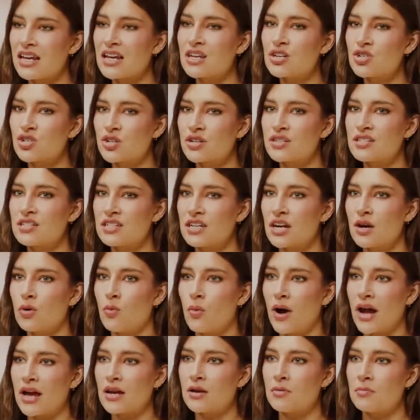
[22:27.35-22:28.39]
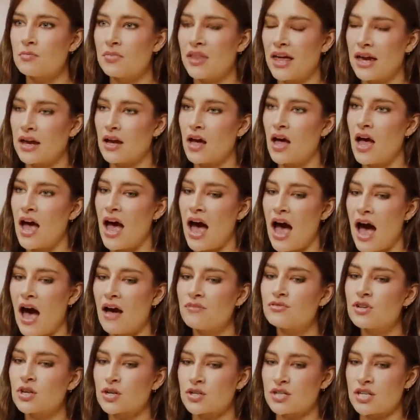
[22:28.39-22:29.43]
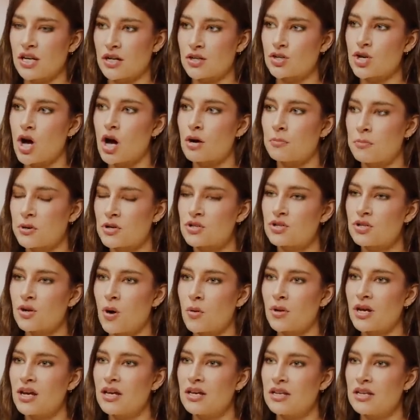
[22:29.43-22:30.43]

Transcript: interesting way to like have your TikTok persona